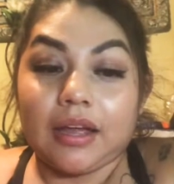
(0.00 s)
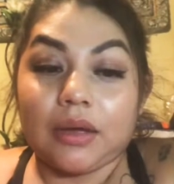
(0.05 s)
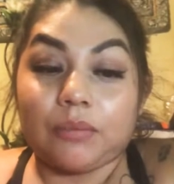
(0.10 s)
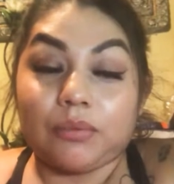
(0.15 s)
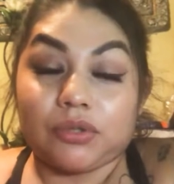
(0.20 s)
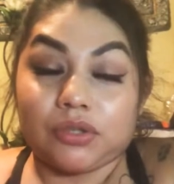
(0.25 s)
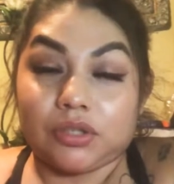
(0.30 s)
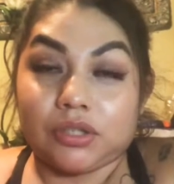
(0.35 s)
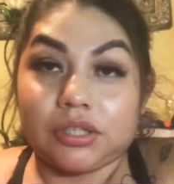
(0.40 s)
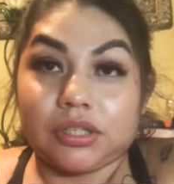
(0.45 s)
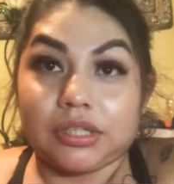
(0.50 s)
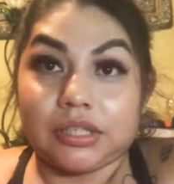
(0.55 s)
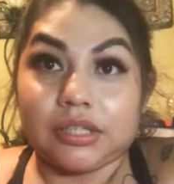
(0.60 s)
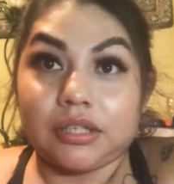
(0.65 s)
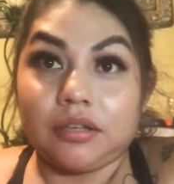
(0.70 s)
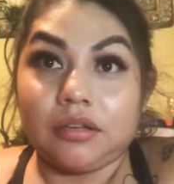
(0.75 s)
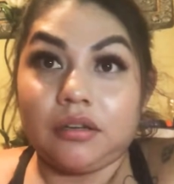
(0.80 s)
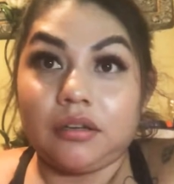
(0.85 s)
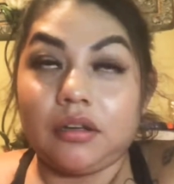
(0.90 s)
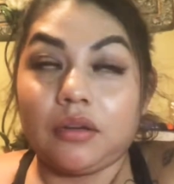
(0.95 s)
which she
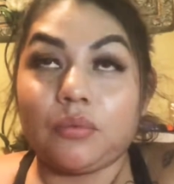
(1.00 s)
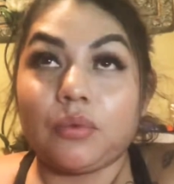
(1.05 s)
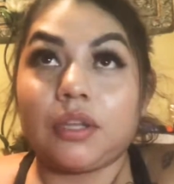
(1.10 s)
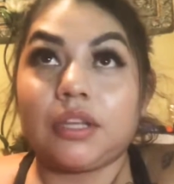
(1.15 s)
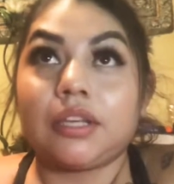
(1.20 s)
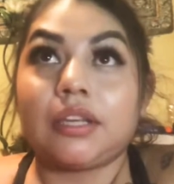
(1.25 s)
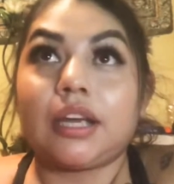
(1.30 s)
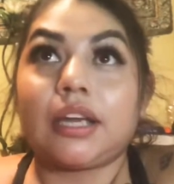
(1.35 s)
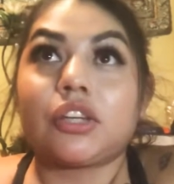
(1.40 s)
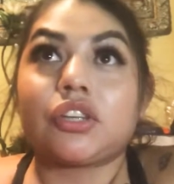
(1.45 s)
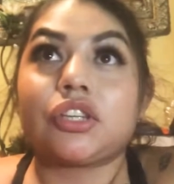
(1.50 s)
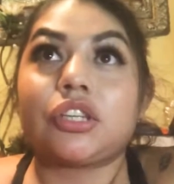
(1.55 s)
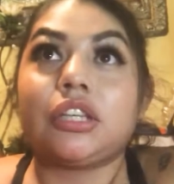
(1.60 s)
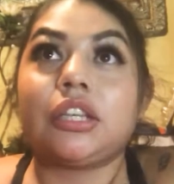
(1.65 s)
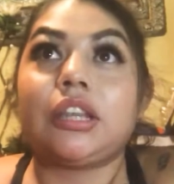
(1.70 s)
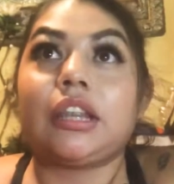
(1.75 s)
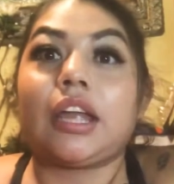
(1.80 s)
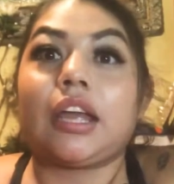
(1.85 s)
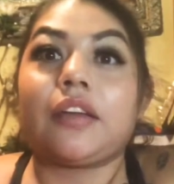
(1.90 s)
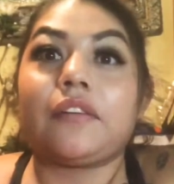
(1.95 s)
did. We
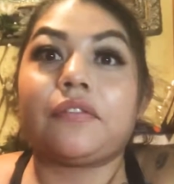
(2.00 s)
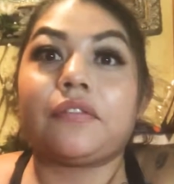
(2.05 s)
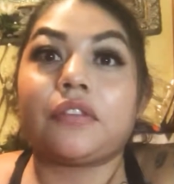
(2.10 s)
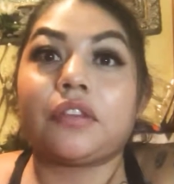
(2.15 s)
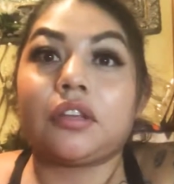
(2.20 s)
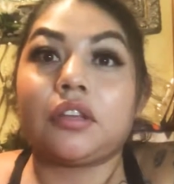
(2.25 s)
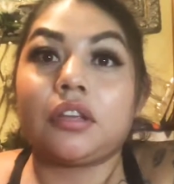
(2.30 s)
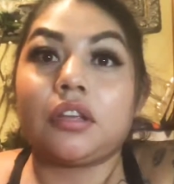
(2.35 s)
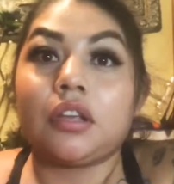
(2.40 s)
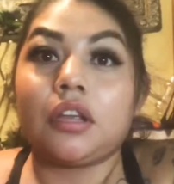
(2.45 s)
actually left